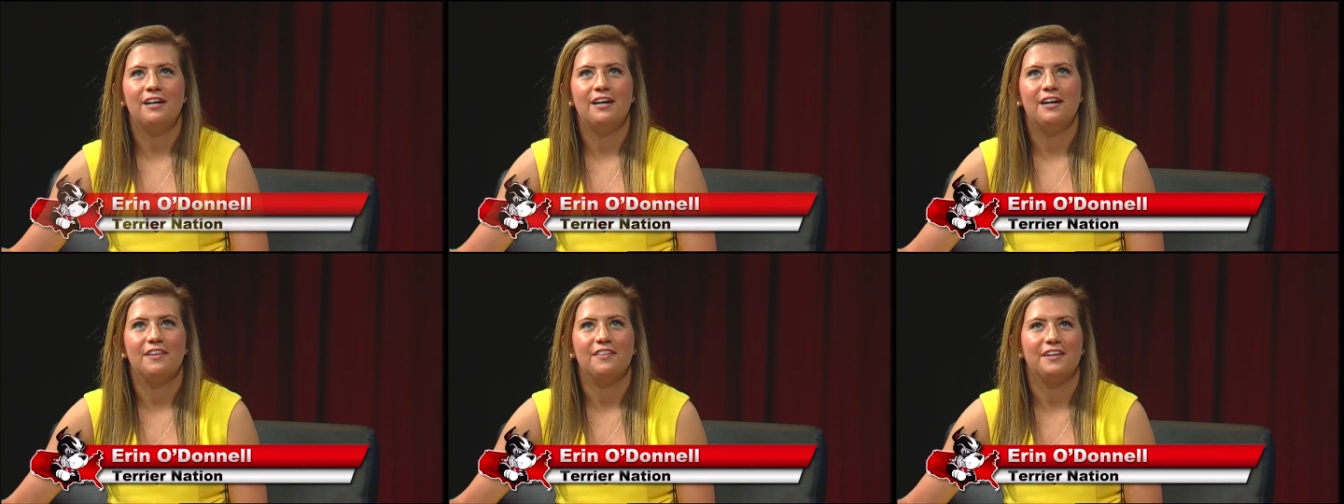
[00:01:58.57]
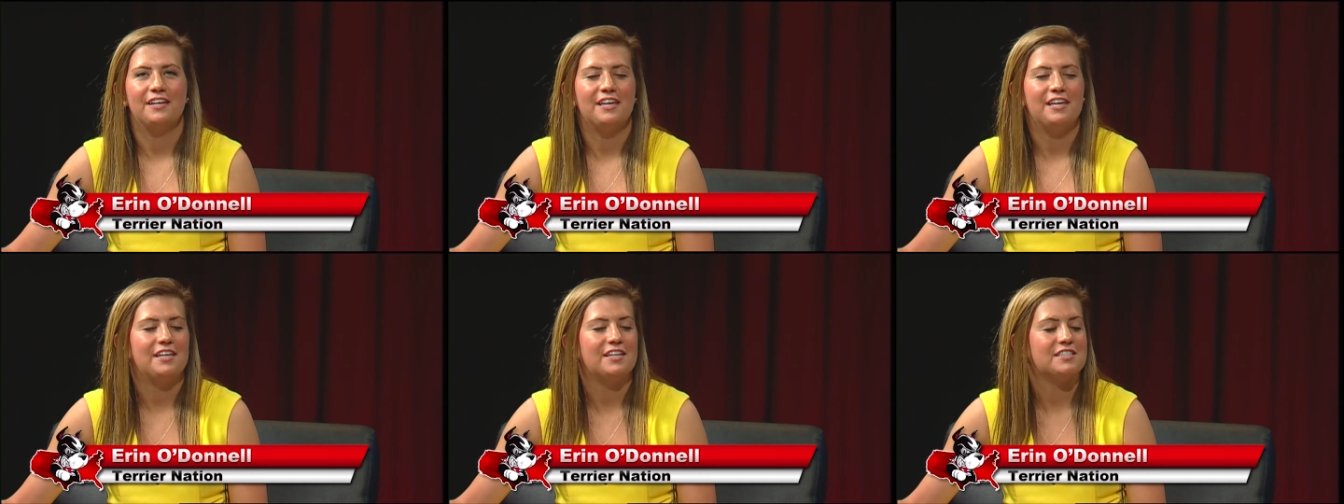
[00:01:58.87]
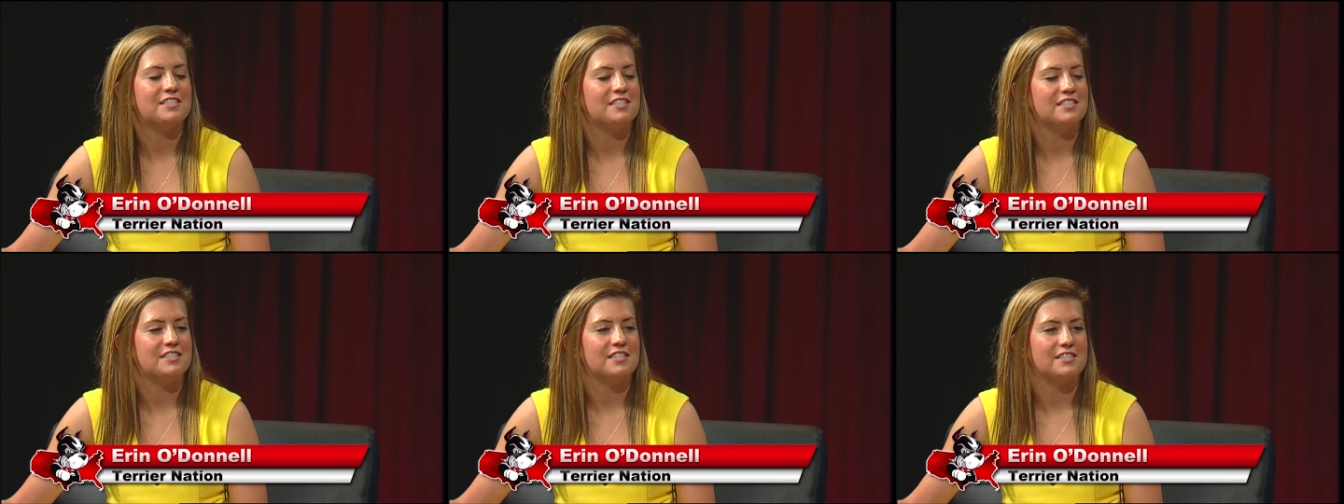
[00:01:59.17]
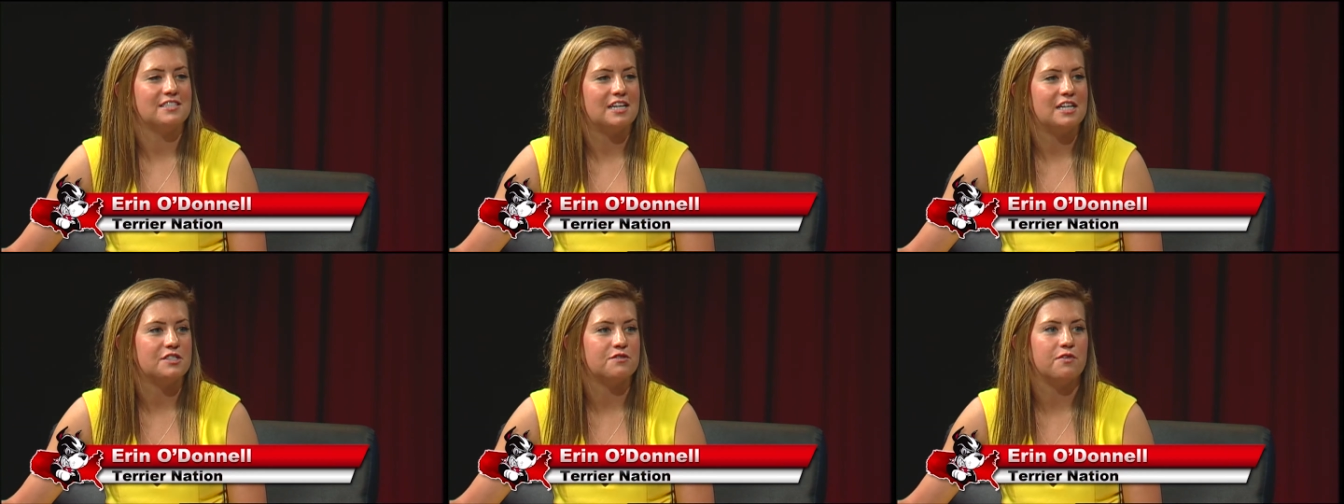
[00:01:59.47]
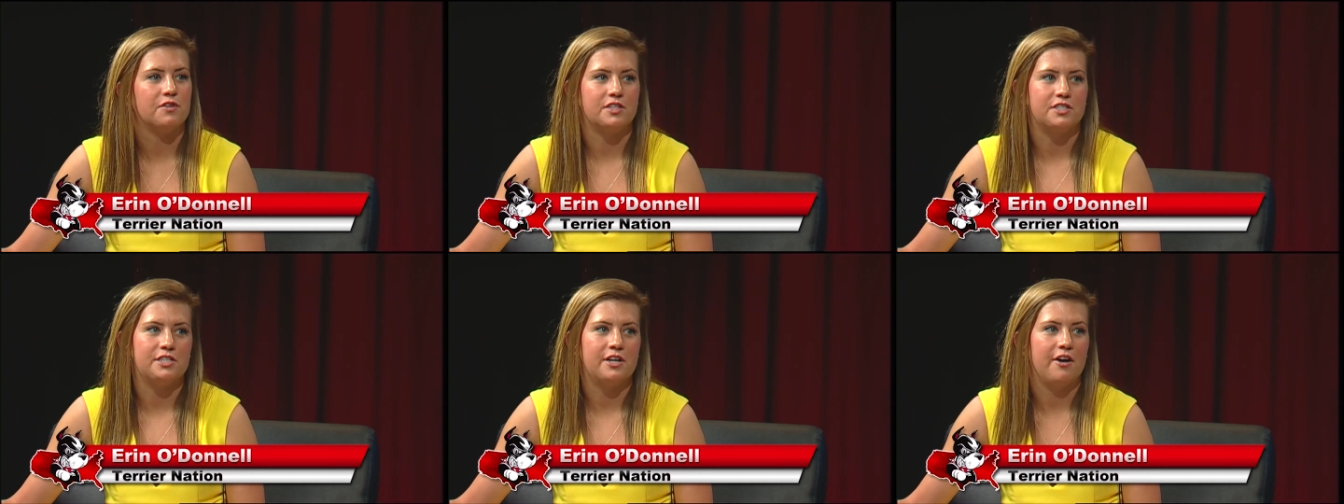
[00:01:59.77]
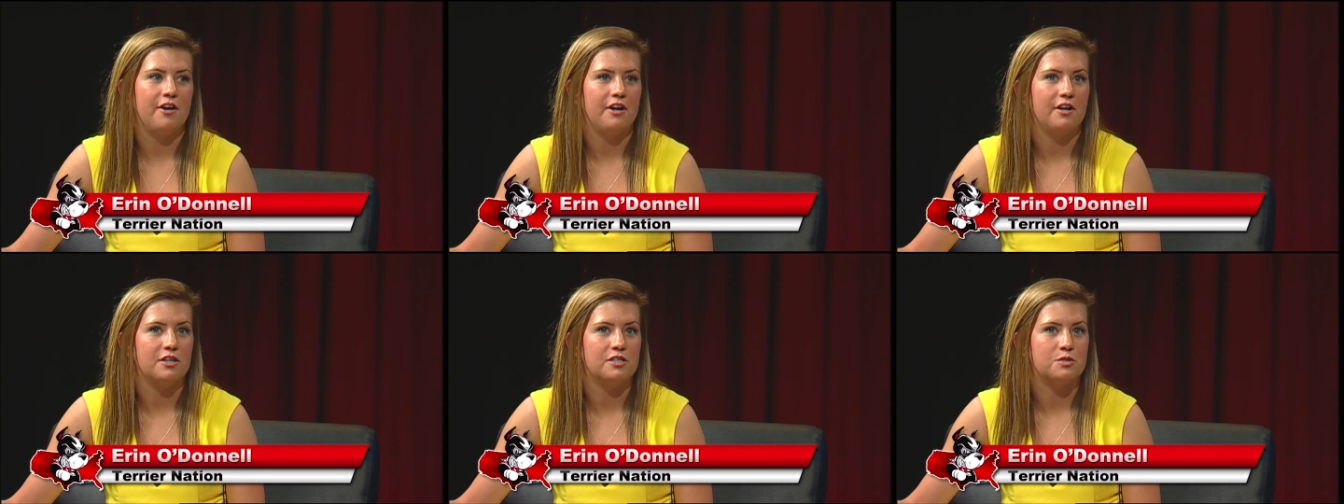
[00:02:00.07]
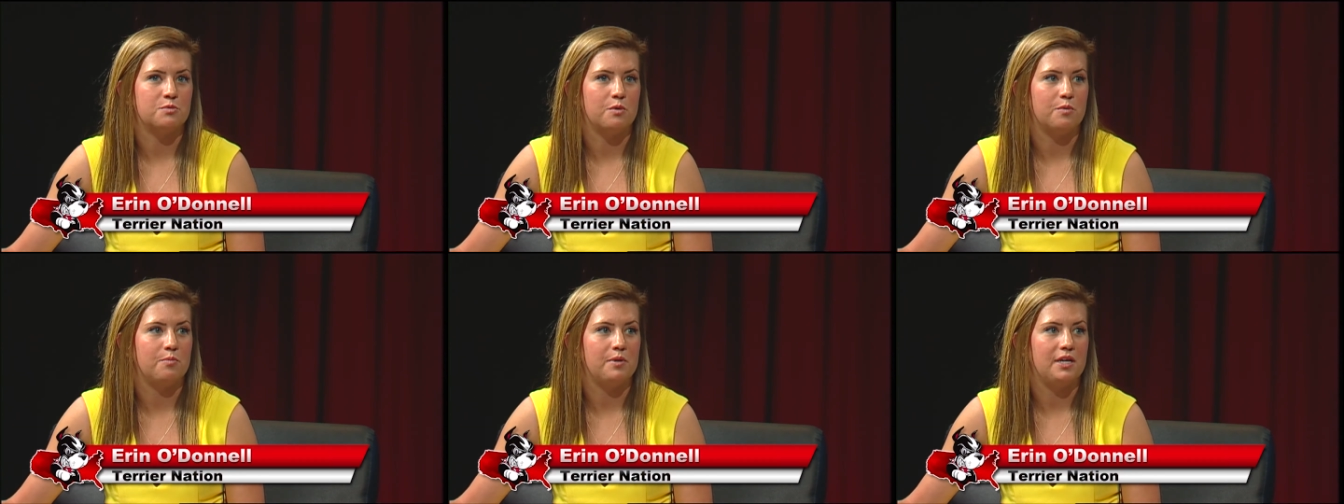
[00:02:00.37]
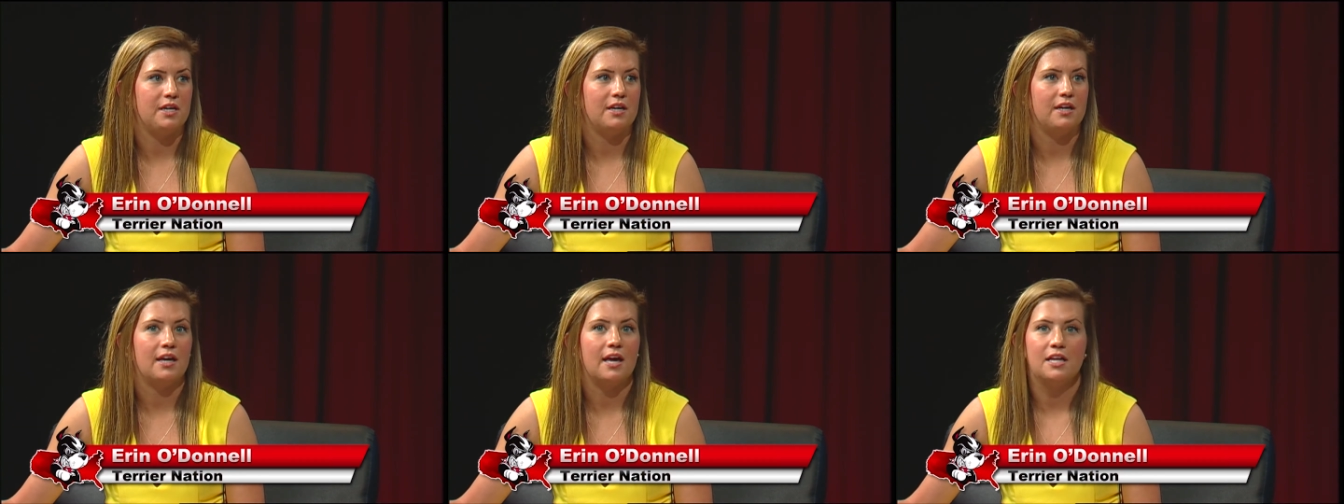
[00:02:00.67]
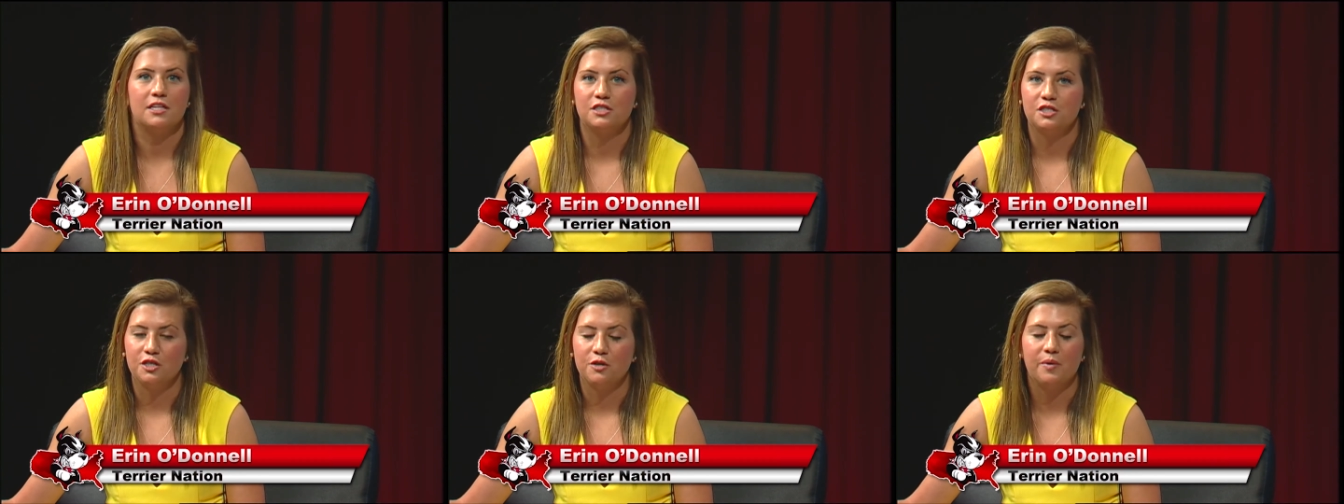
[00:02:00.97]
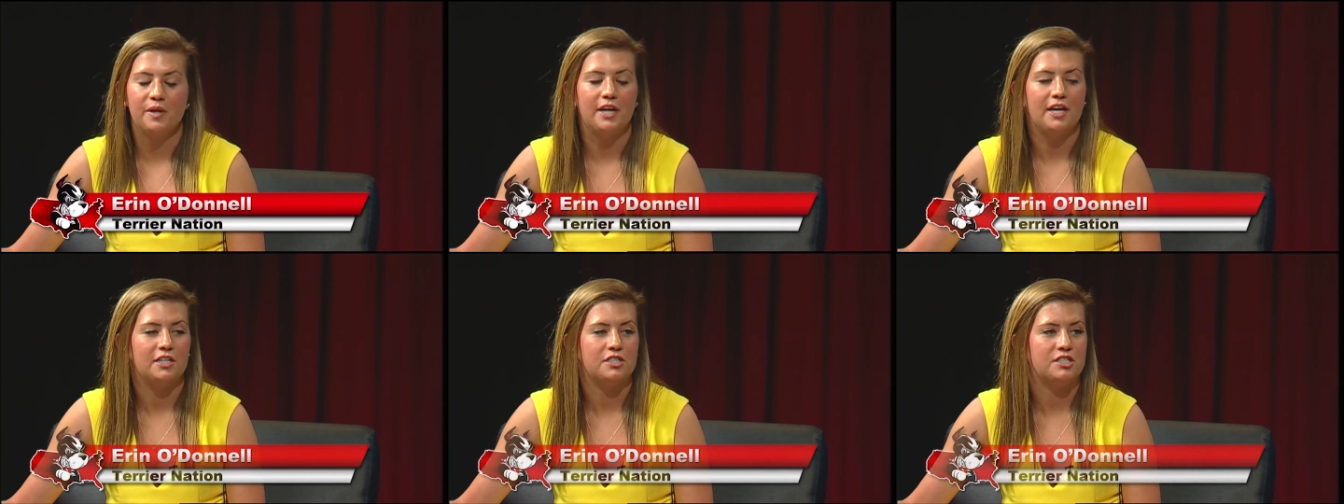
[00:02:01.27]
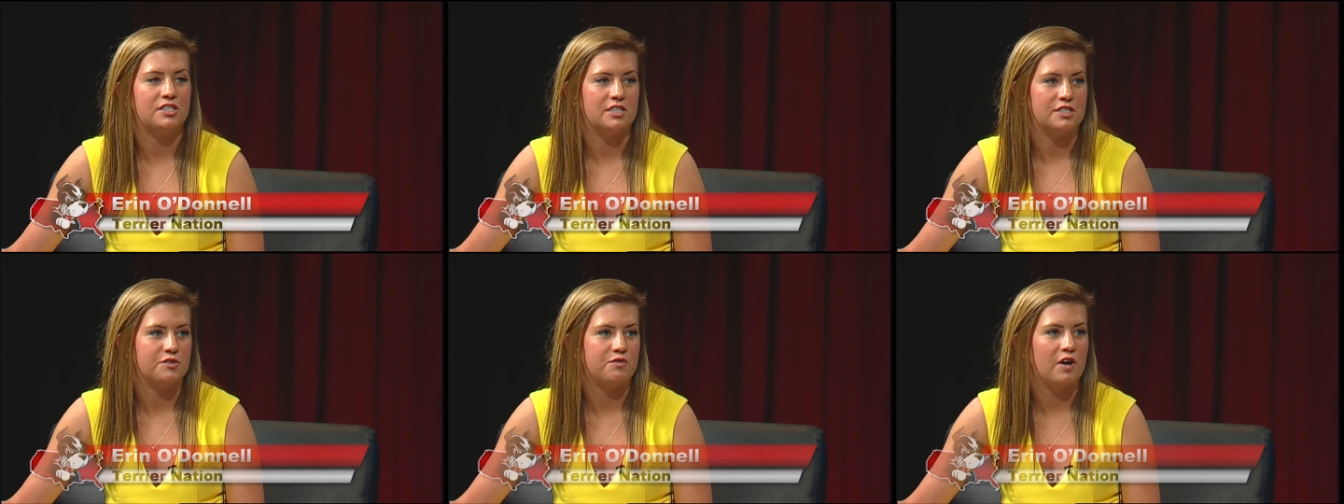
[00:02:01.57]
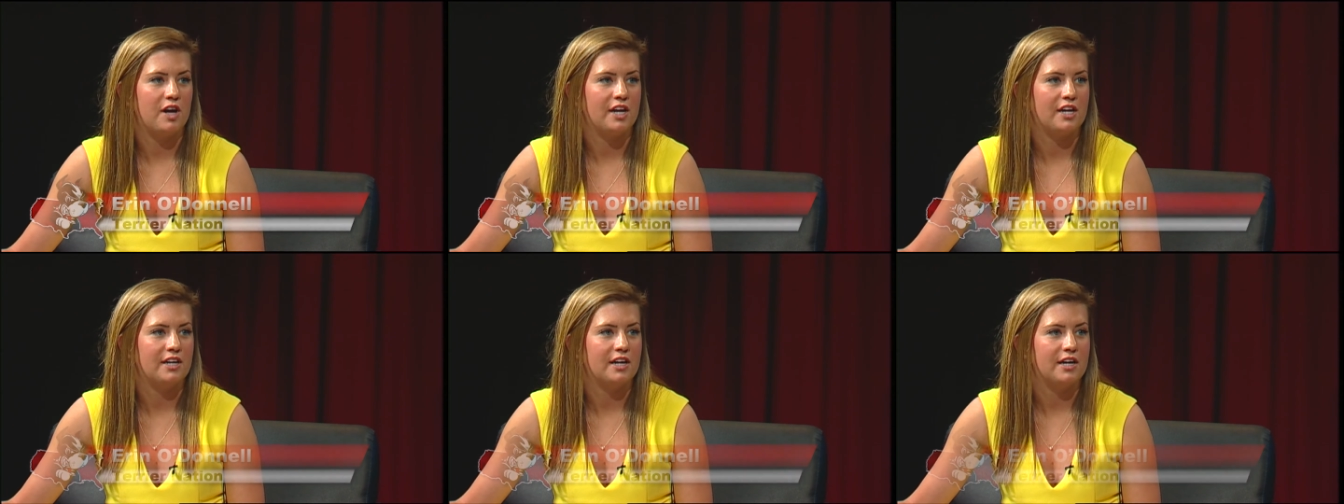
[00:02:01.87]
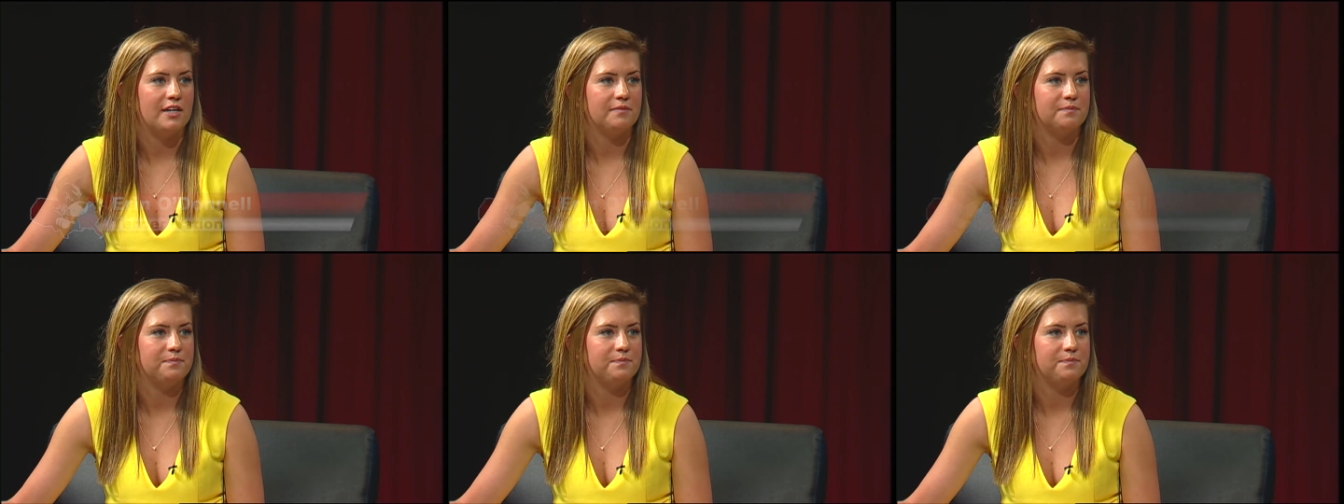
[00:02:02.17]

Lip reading: the keys to success for the Terriers will be against UNH this Friday night?